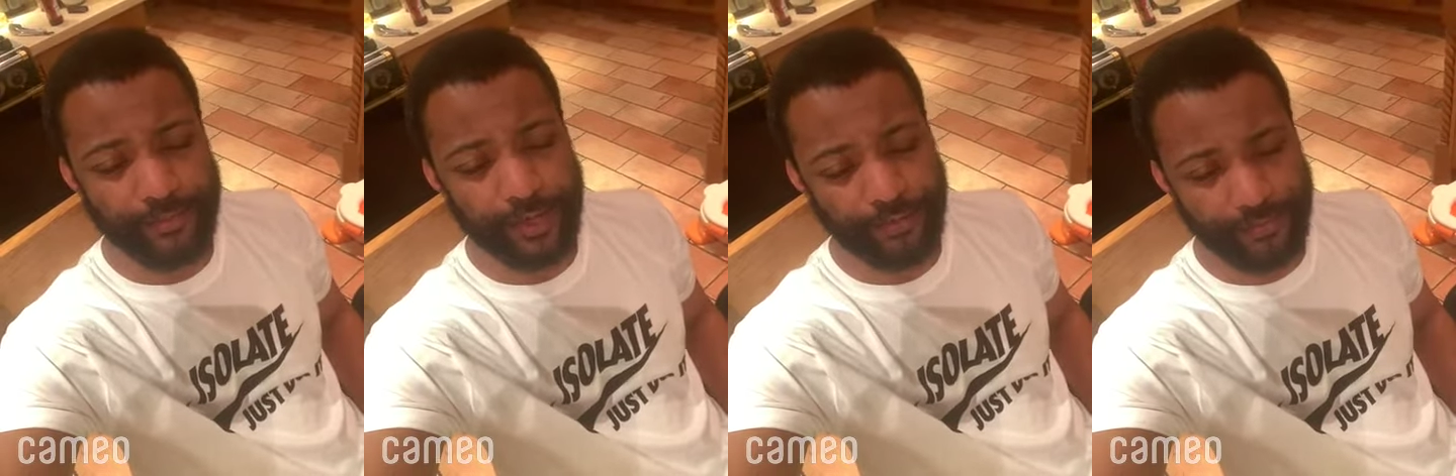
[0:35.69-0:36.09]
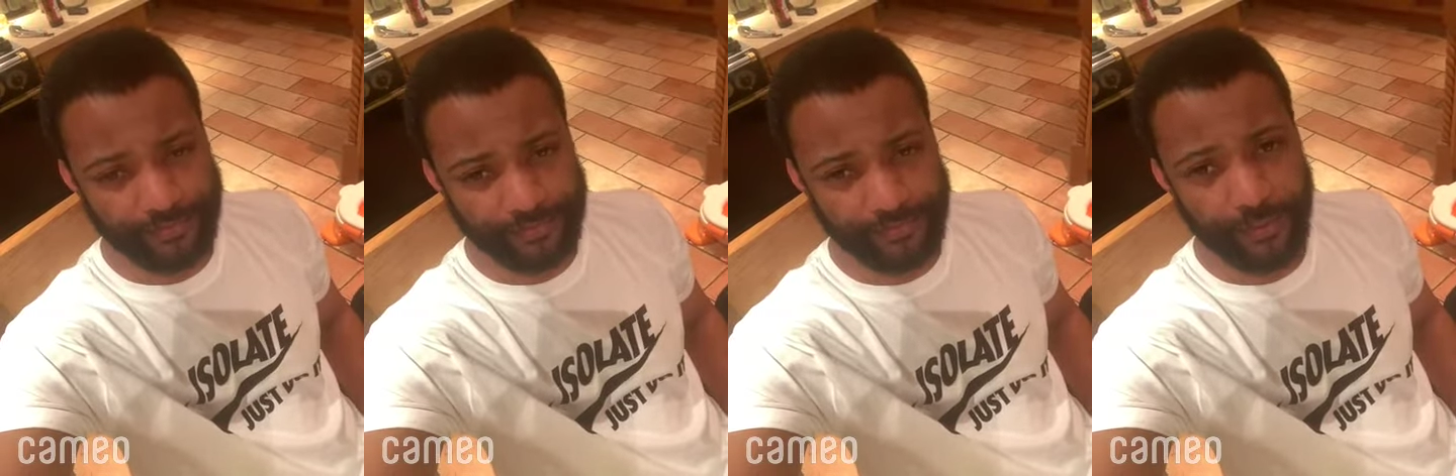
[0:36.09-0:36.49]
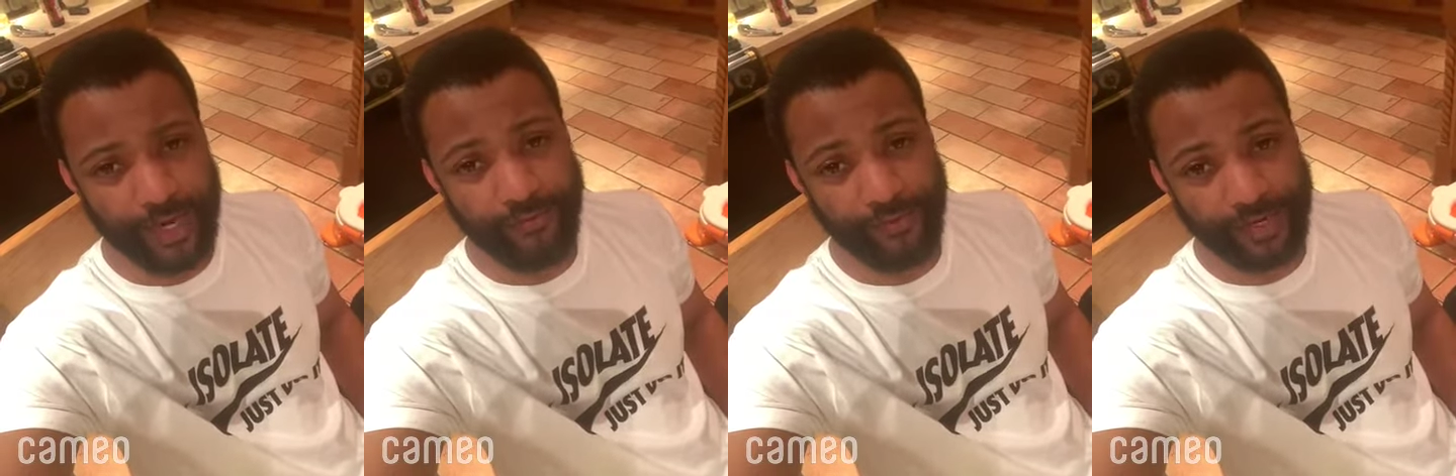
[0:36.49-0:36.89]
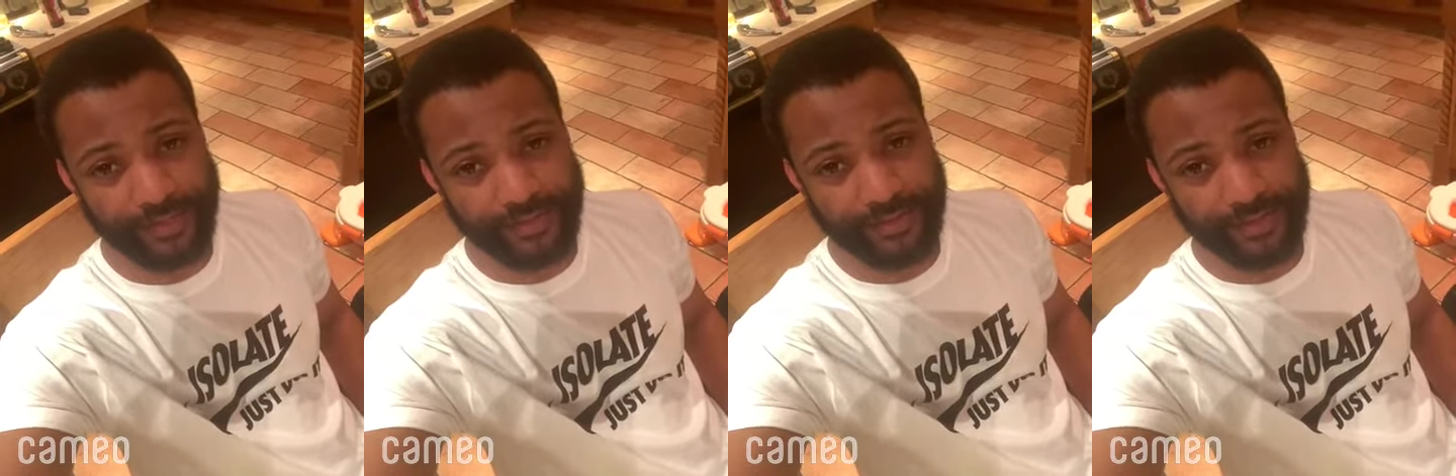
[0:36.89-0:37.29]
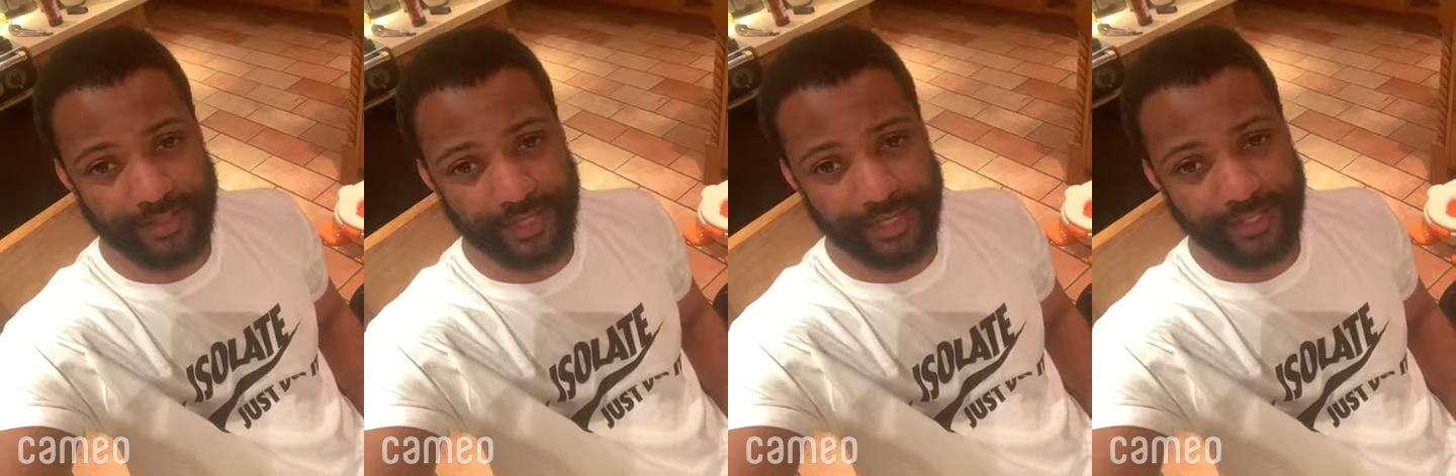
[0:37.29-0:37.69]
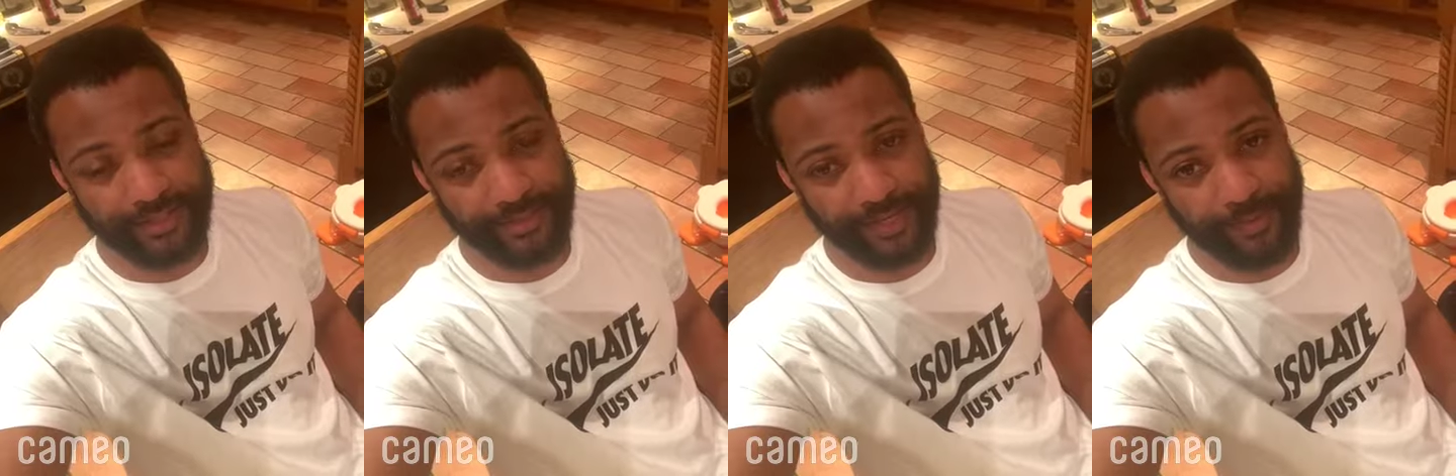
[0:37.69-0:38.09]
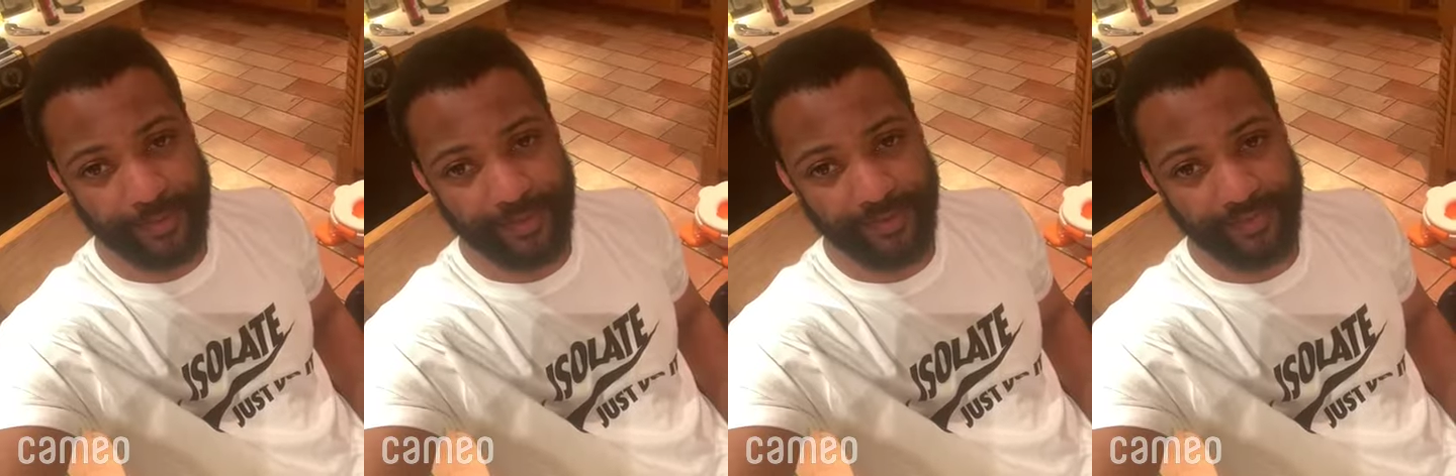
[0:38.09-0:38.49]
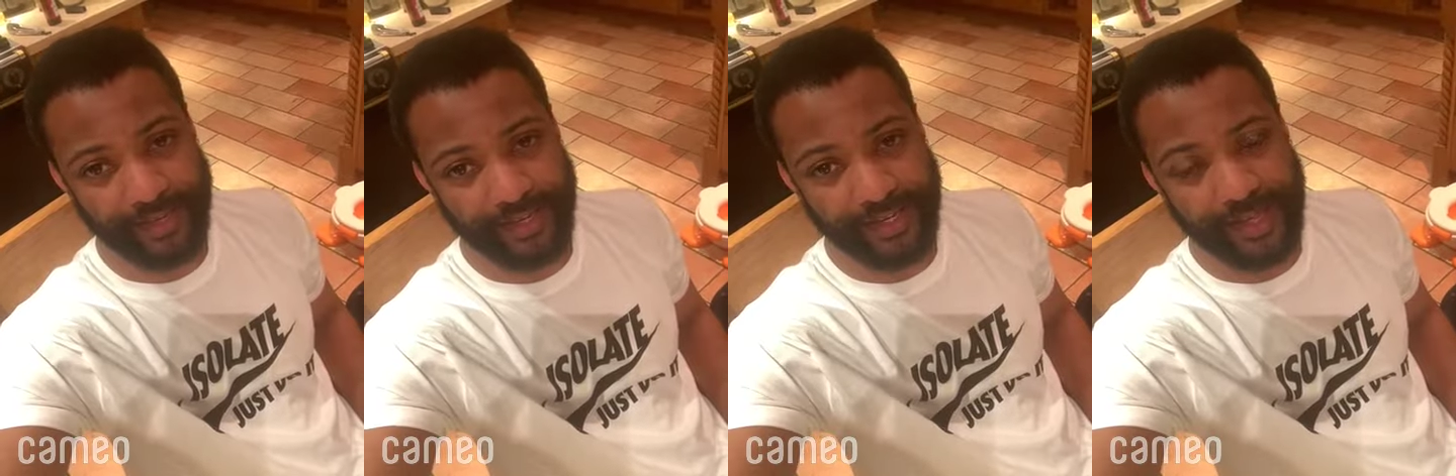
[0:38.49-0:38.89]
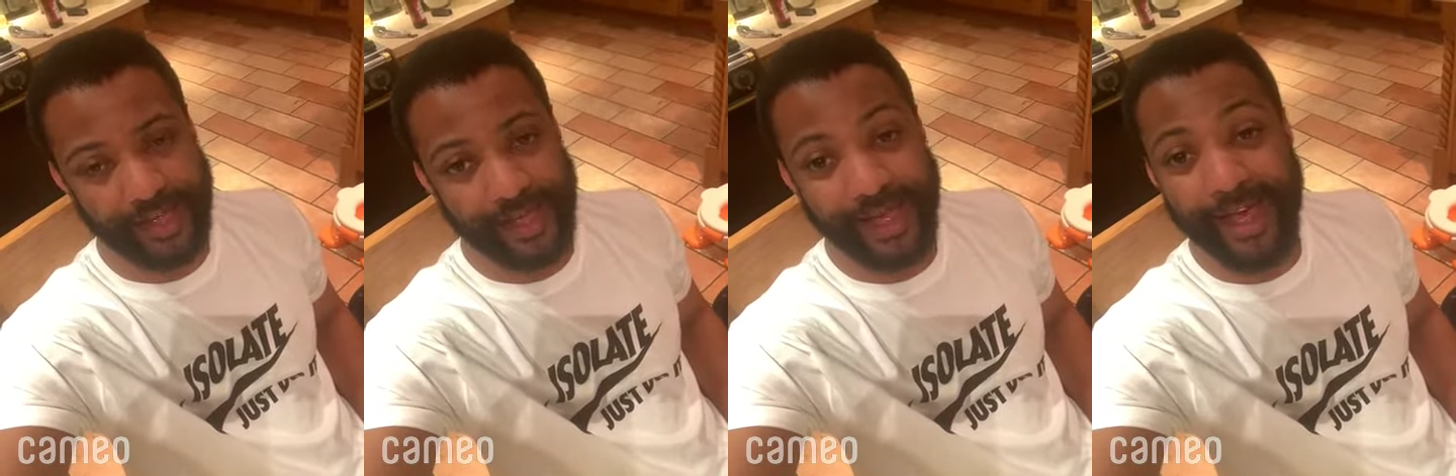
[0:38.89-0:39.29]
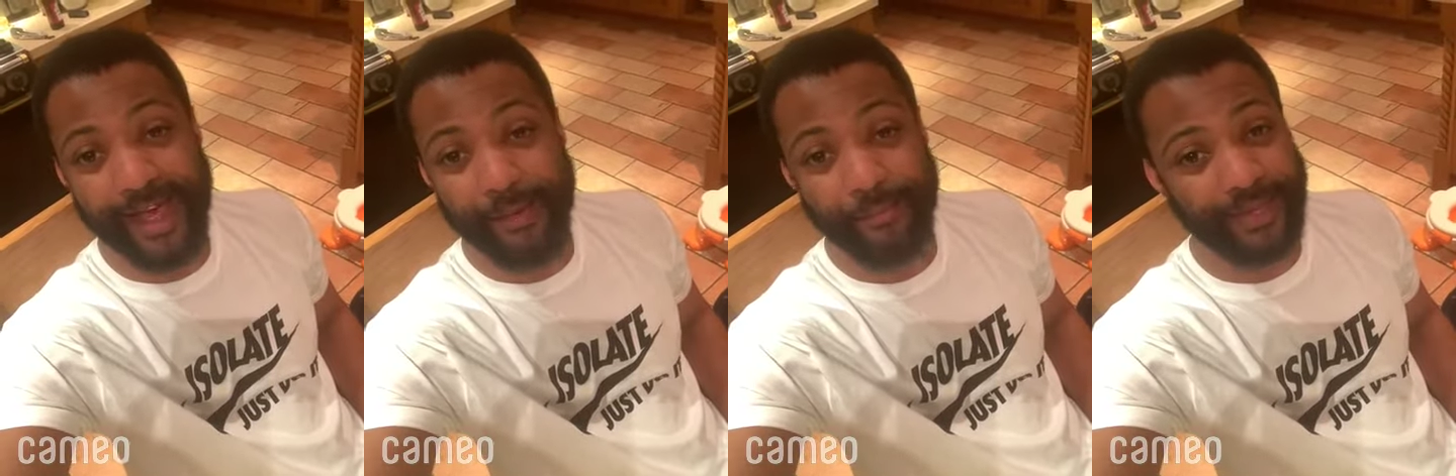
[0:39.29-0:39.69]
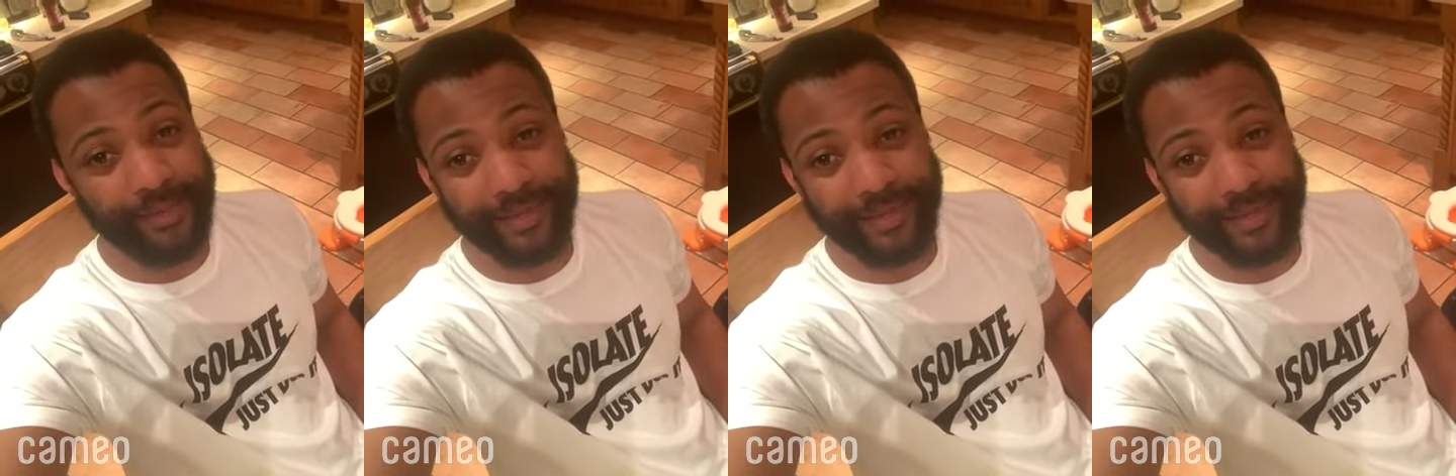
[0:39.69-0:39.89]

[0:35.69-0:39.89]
Well, for whenever it is, here's your happy birthday. Happy